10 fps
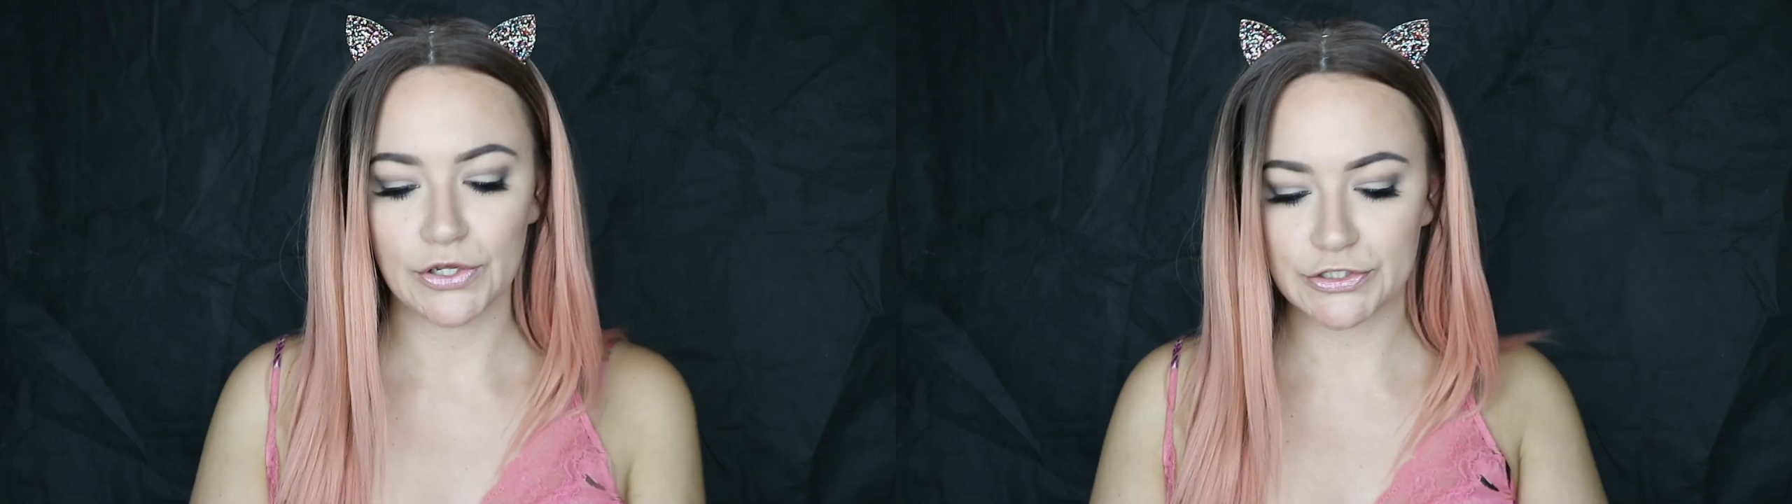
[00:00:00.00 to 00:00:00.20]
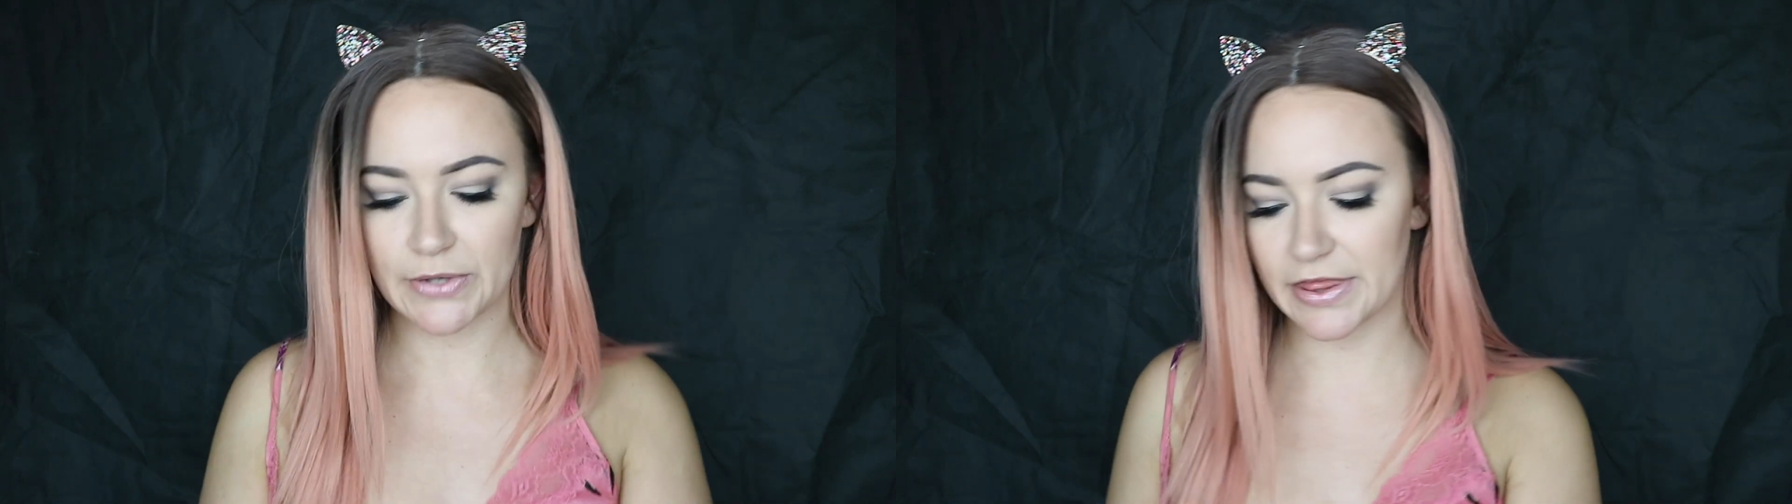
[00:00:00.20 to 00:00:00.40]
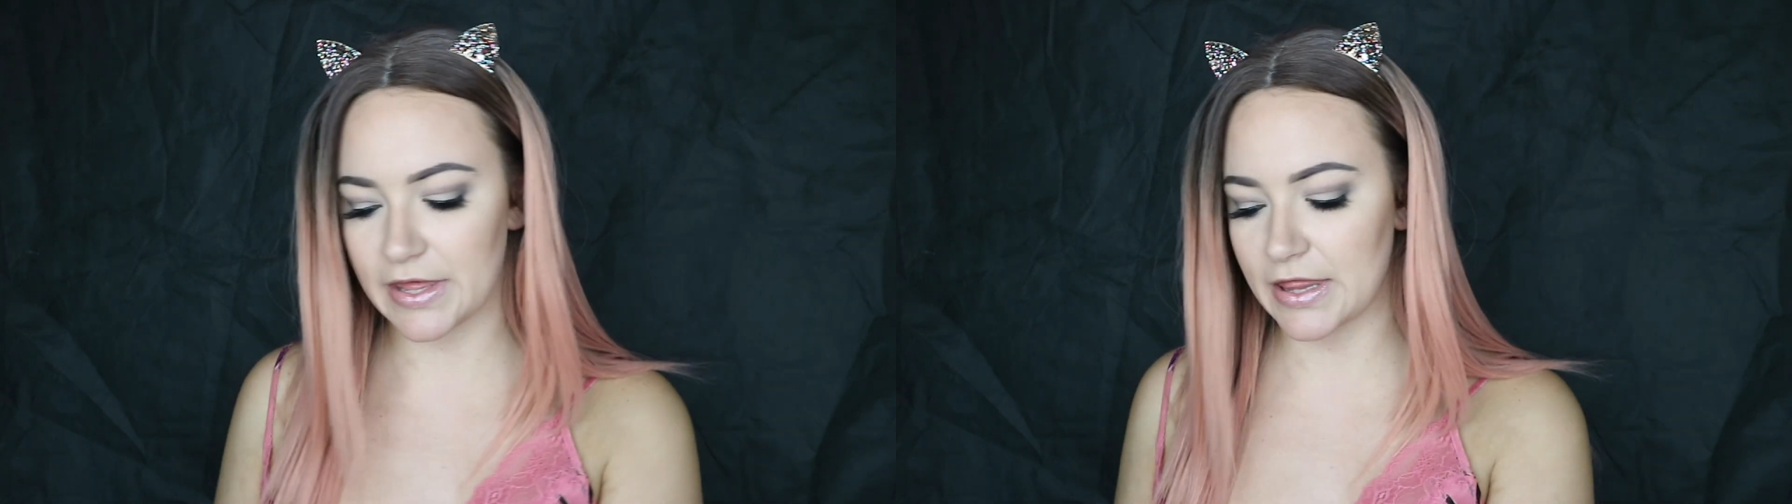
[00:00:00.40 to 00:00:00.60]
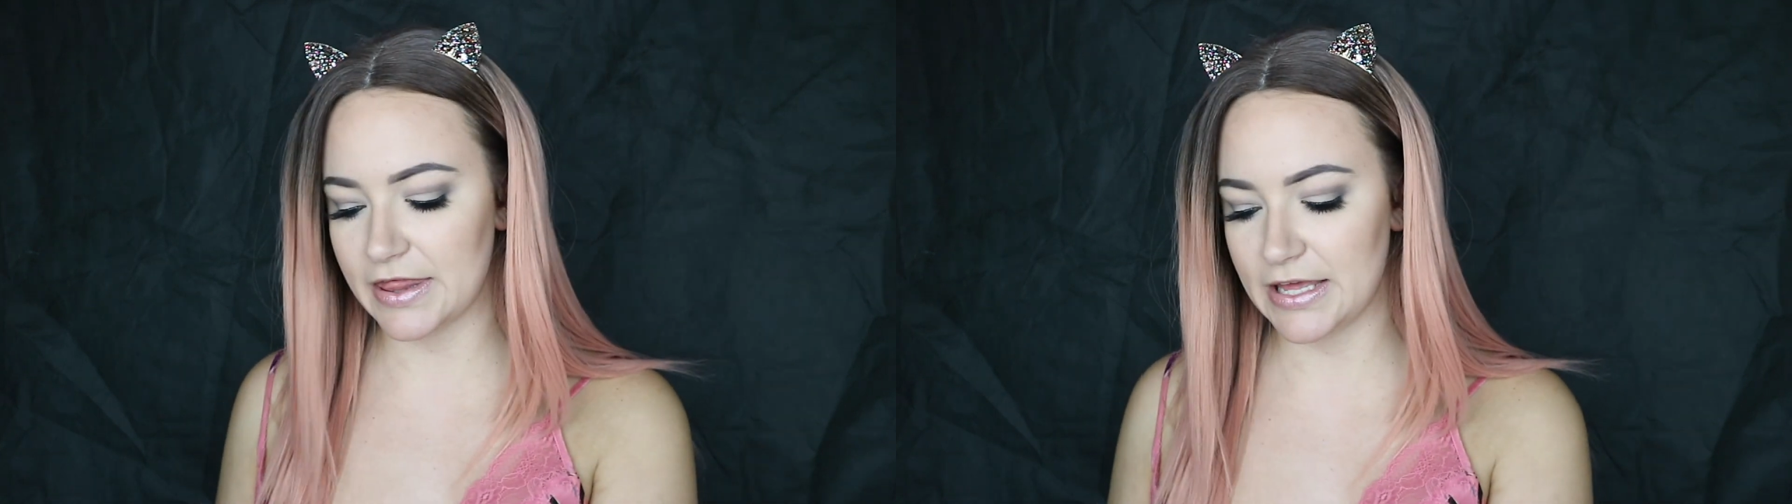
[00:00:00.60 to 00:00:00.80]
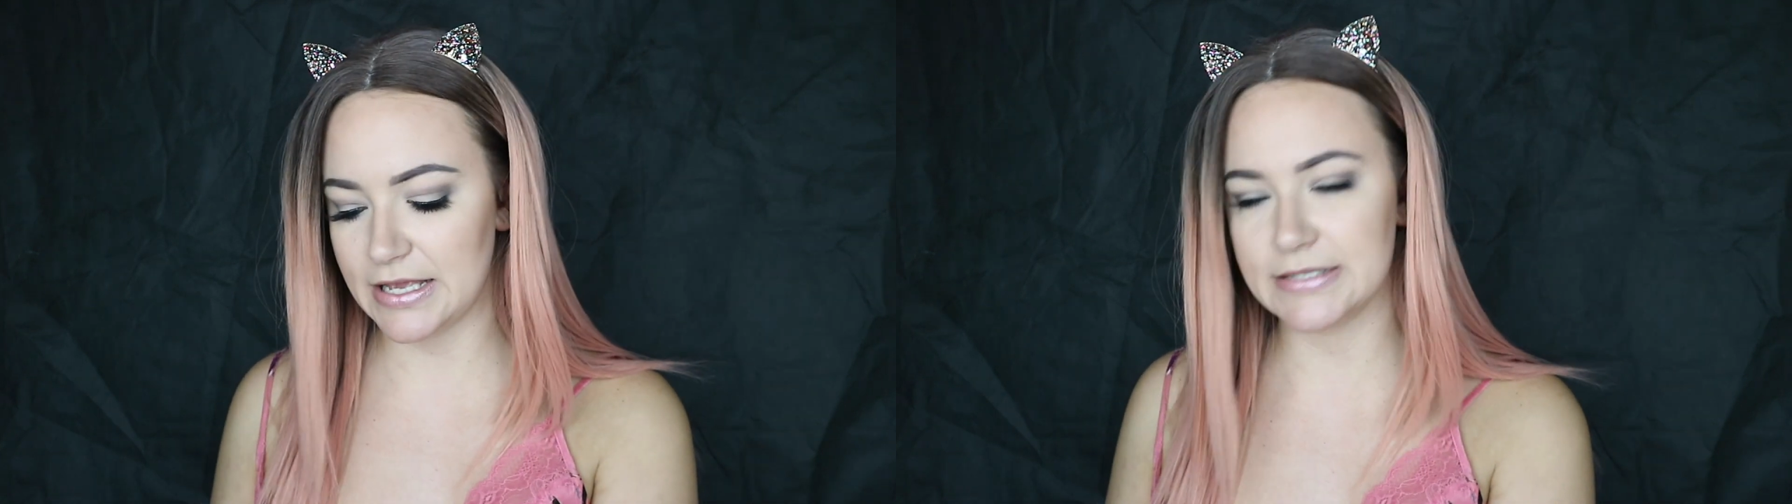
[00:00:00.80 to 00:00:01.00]
So I
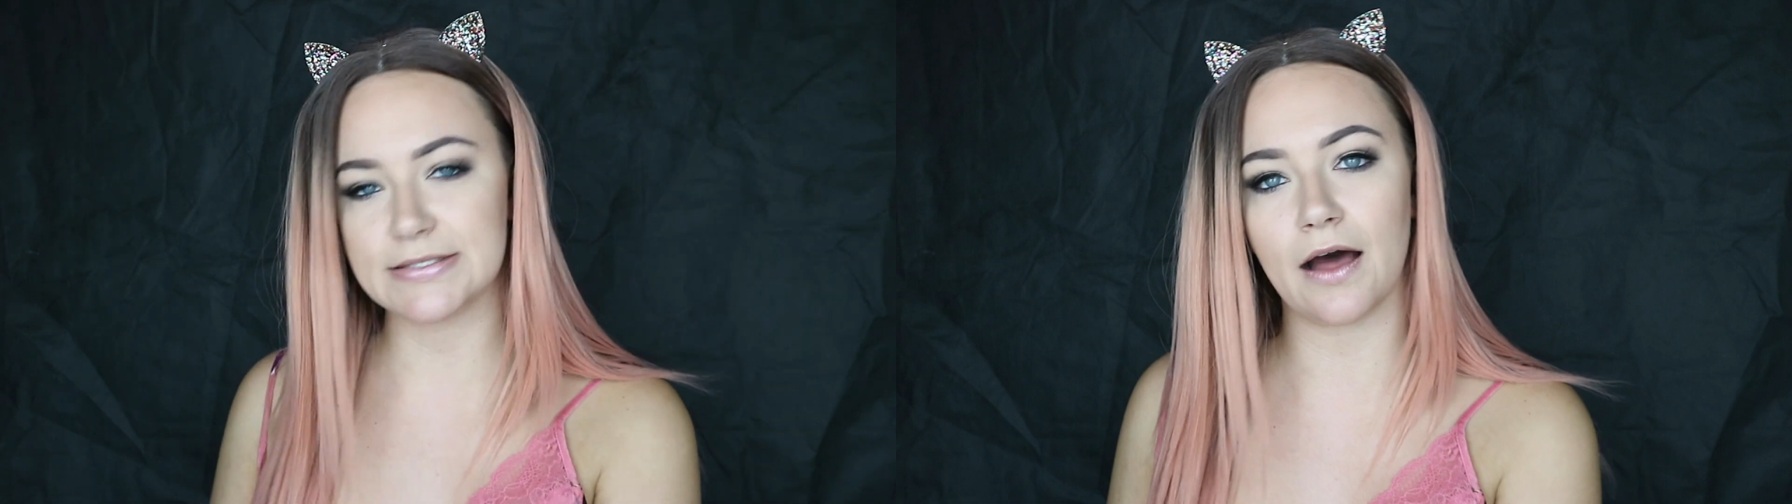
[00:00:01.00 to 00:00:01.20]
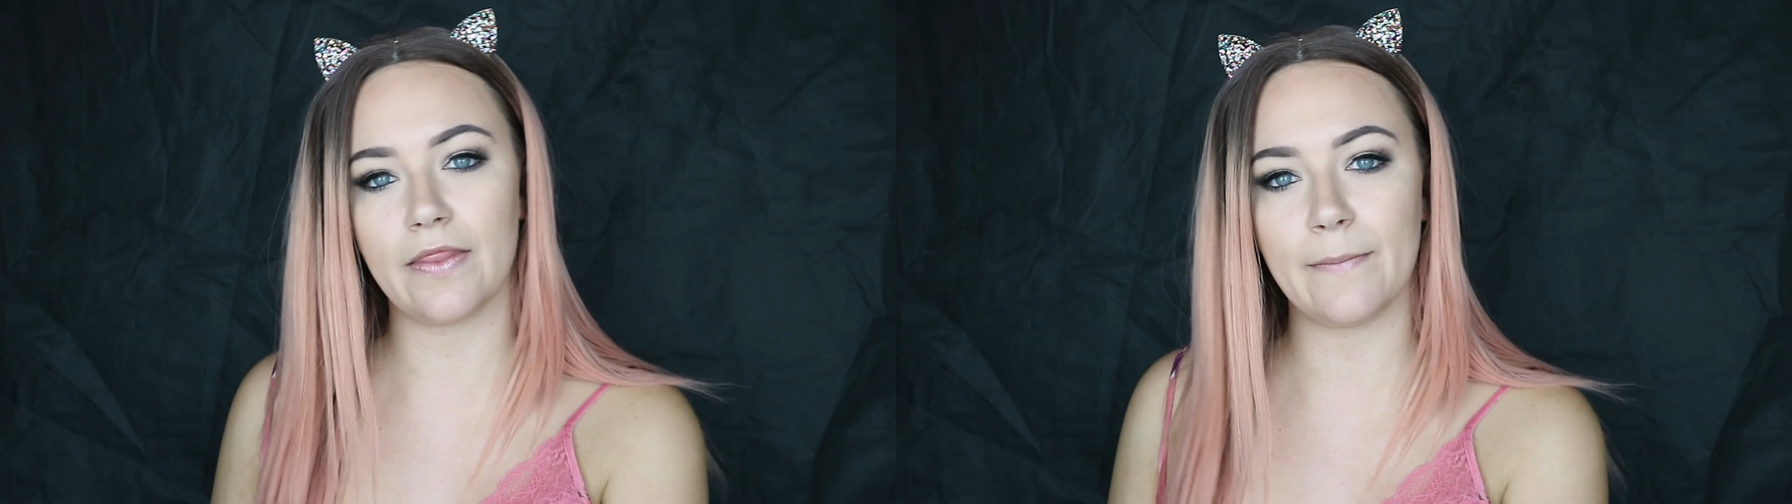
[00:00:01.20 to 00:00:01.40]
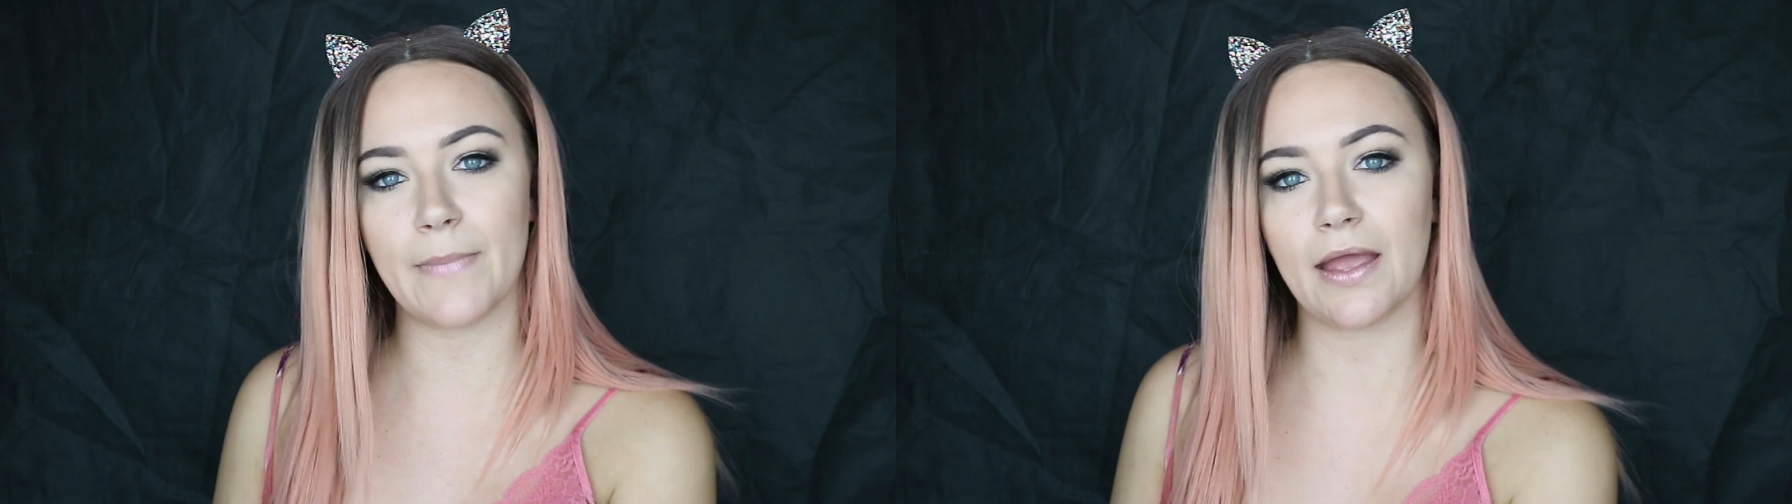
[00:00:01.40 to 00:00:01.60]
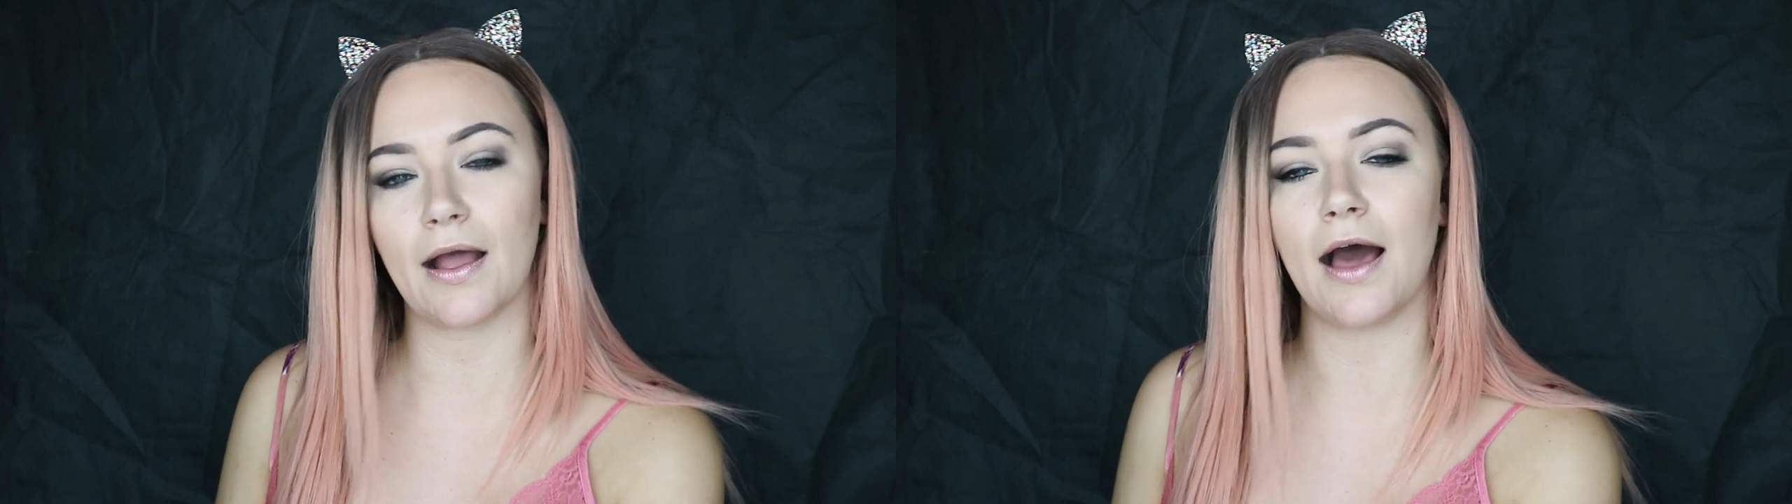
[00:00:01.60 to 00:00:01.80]
think these are the main